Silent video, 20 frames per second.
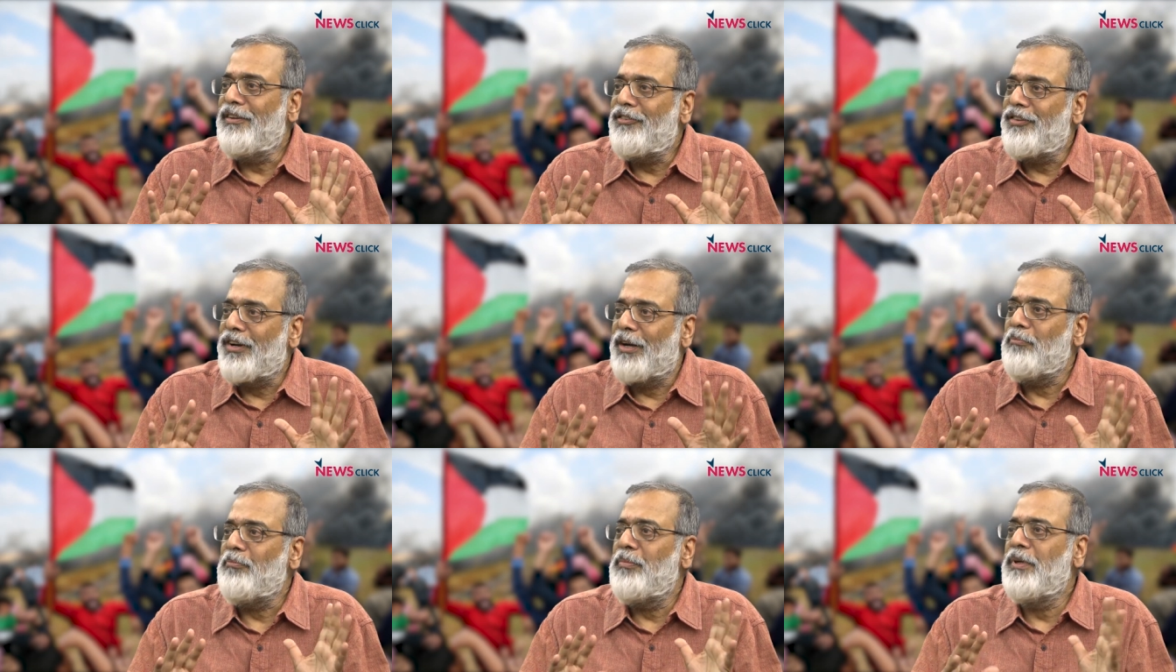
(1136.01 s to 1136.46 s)

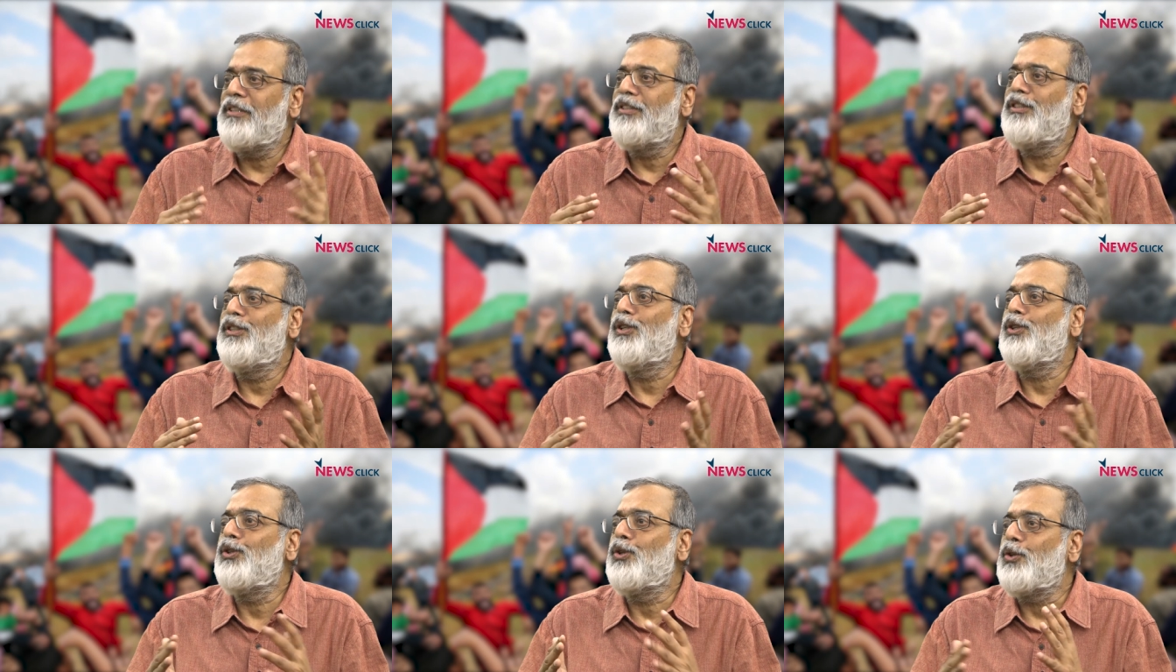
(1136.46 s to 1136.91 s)
Trump has
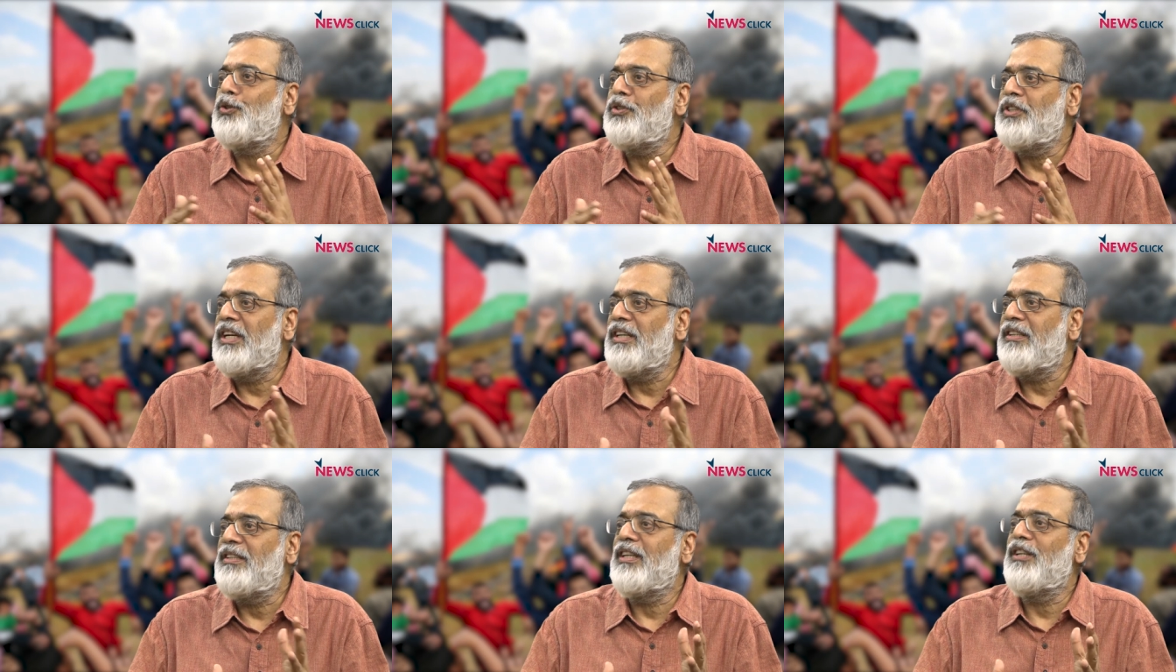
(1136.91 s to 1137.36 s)

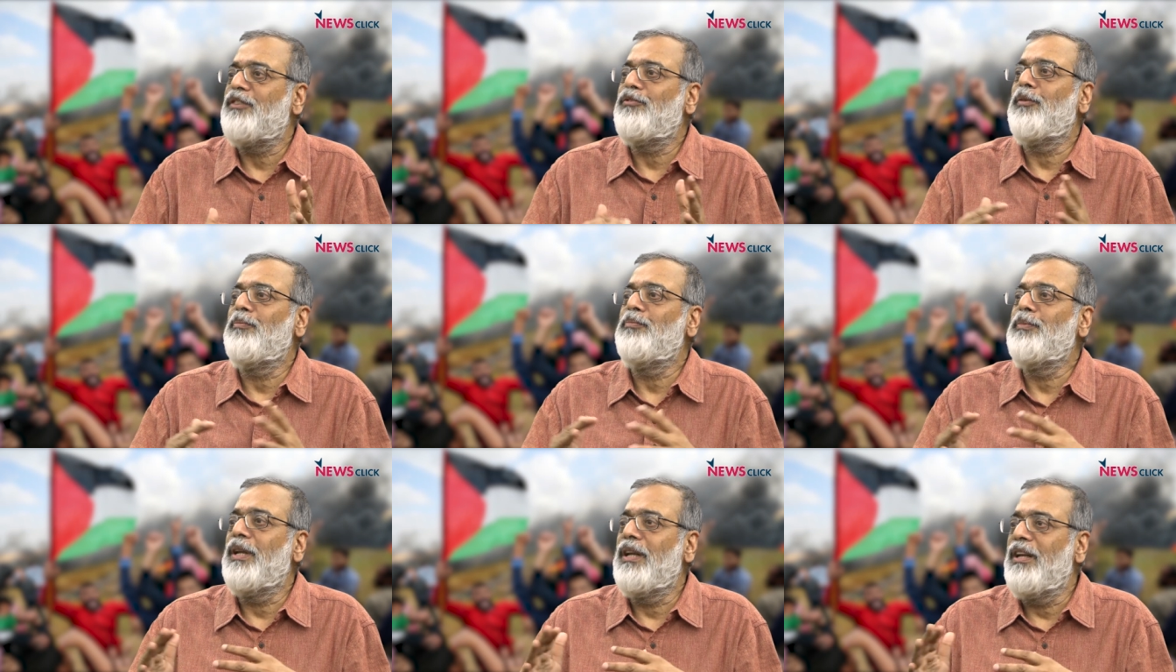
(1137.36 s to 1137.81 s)
dissociated
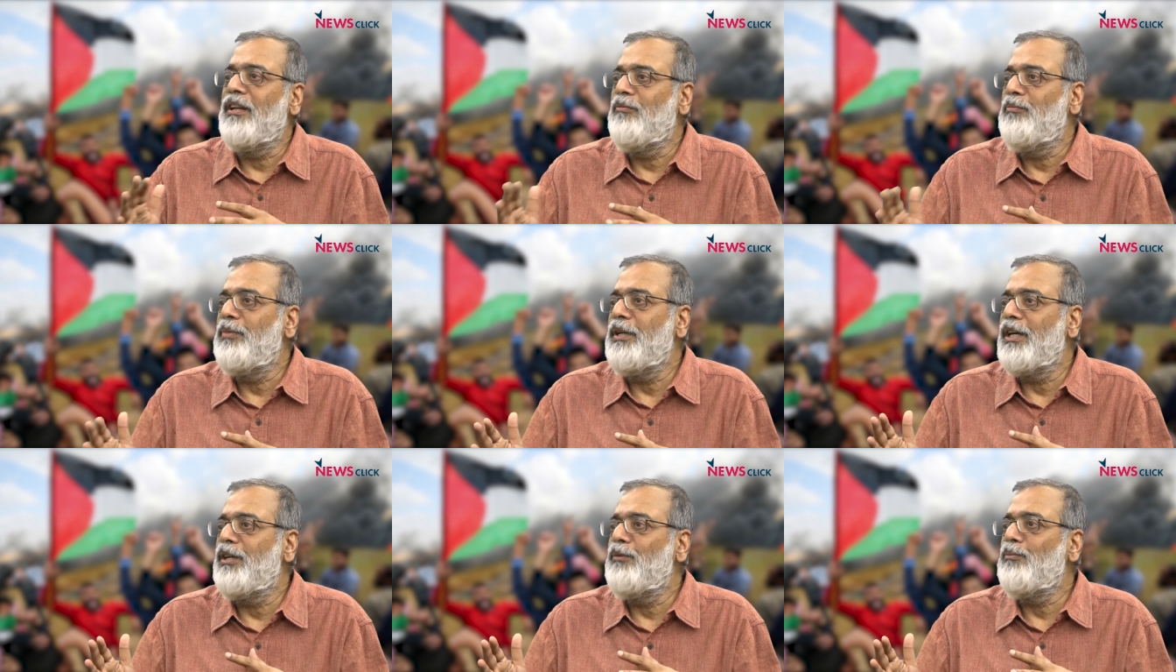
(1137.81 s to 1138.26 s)
from the
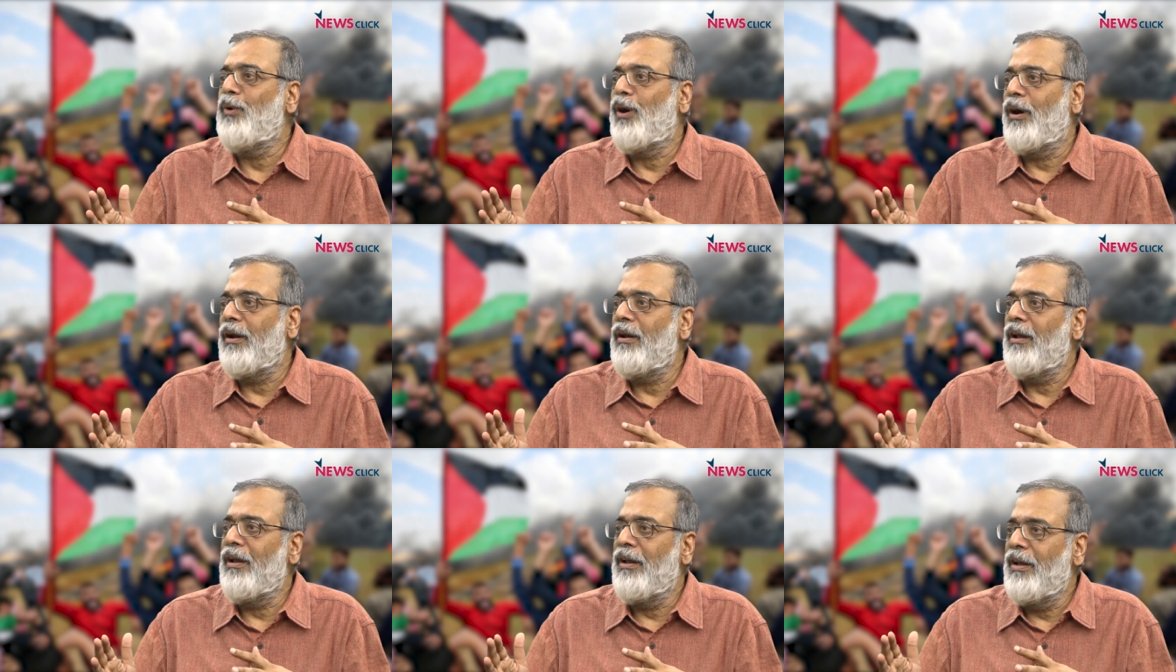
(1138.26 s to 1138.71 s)
Libyan
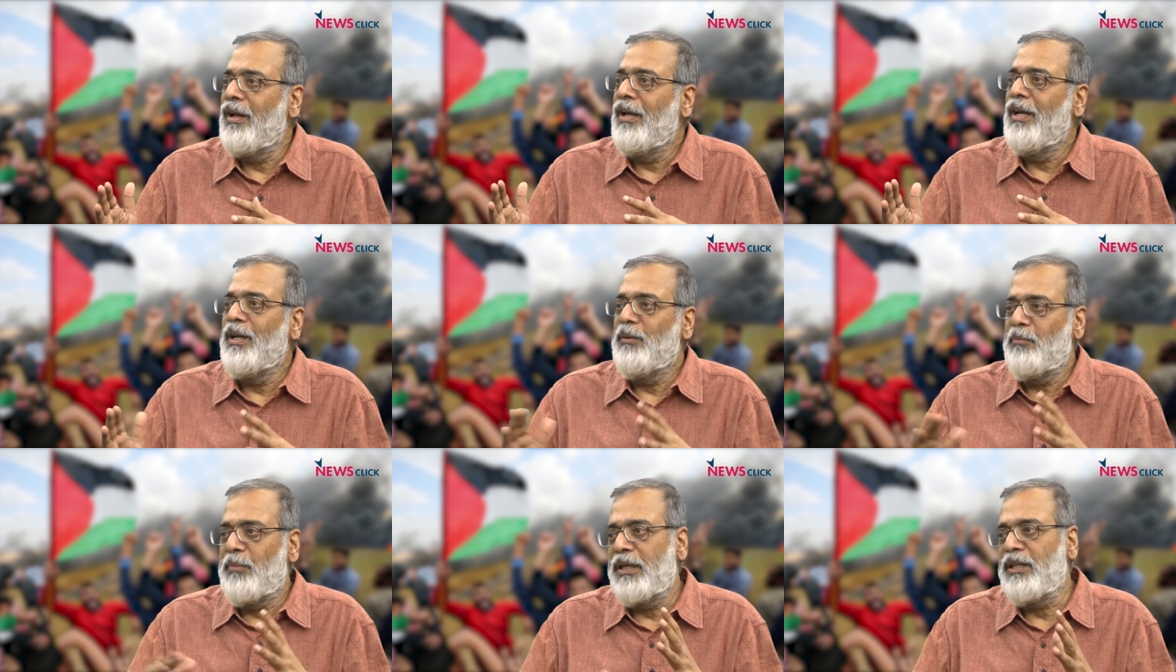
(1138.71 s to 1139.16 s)
model,
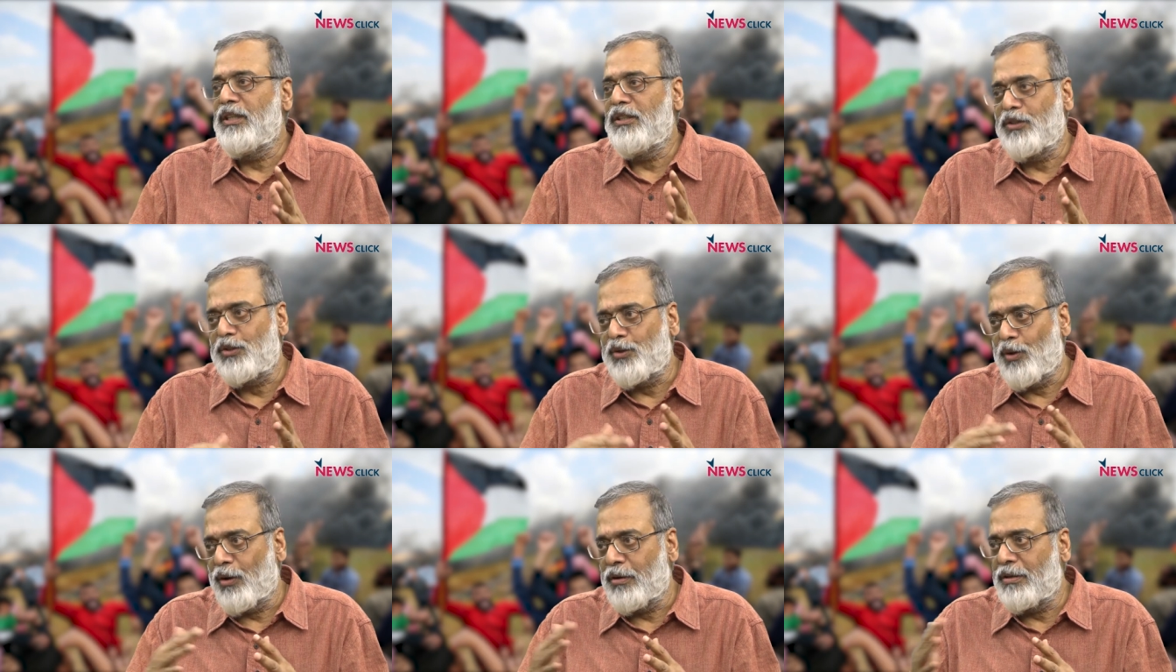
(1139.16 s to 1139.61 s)
but
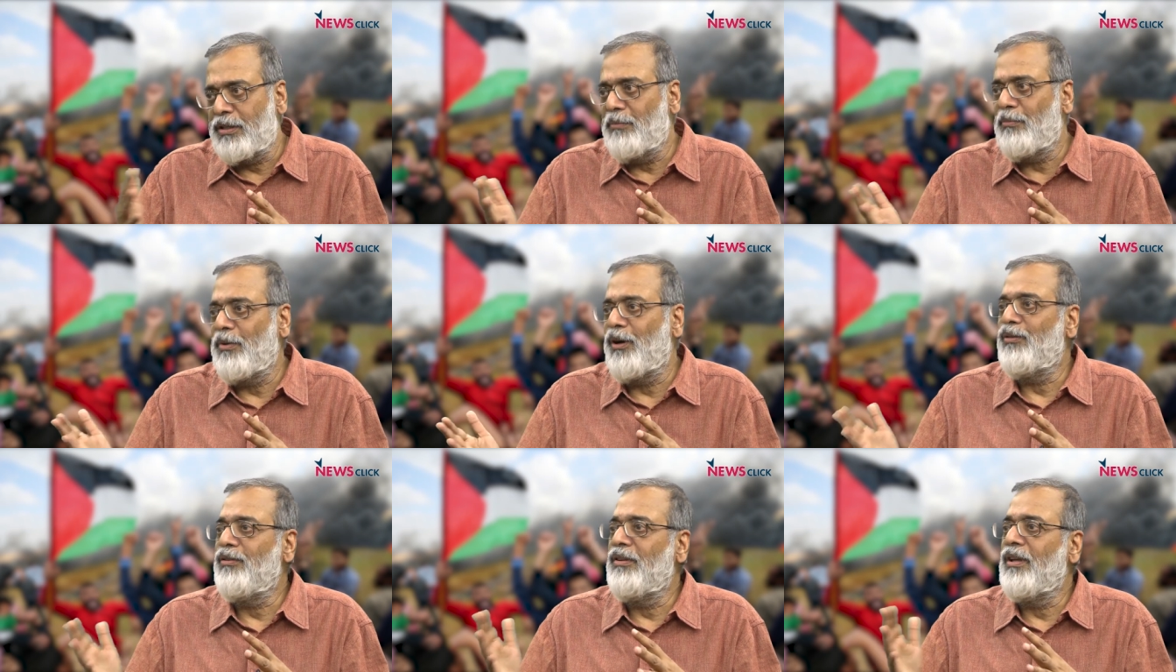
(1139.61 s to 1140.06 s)
he's talked
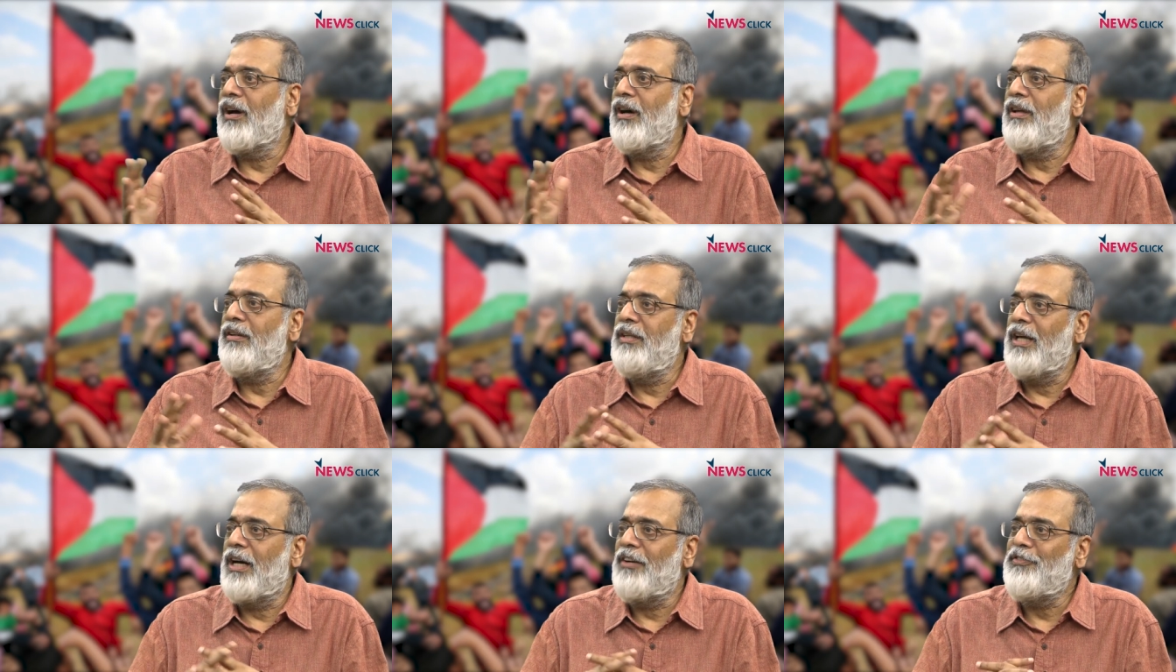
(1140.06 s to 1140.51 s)
about the
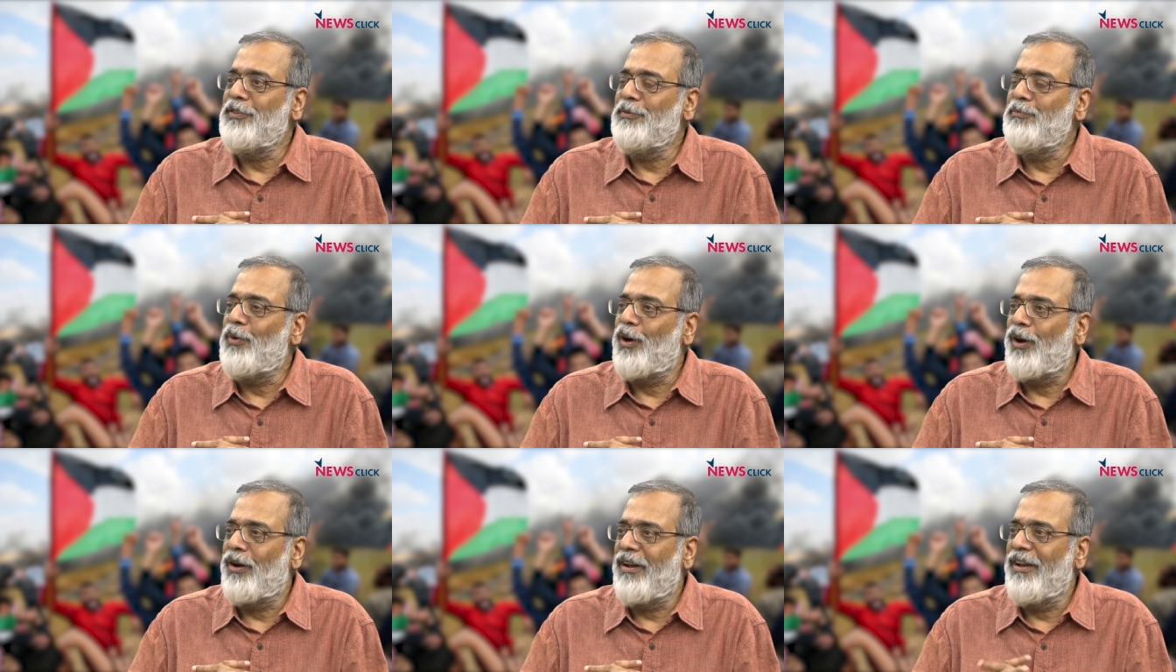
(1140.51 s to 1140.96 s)
Gaddafi
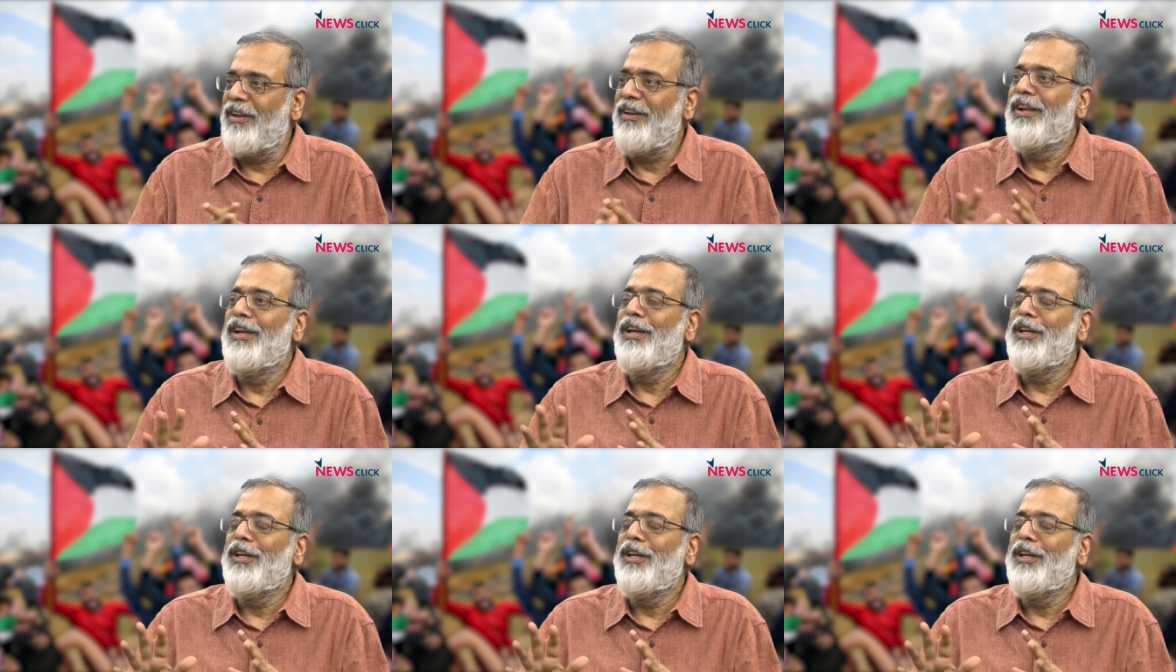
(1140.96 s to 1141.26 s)
model.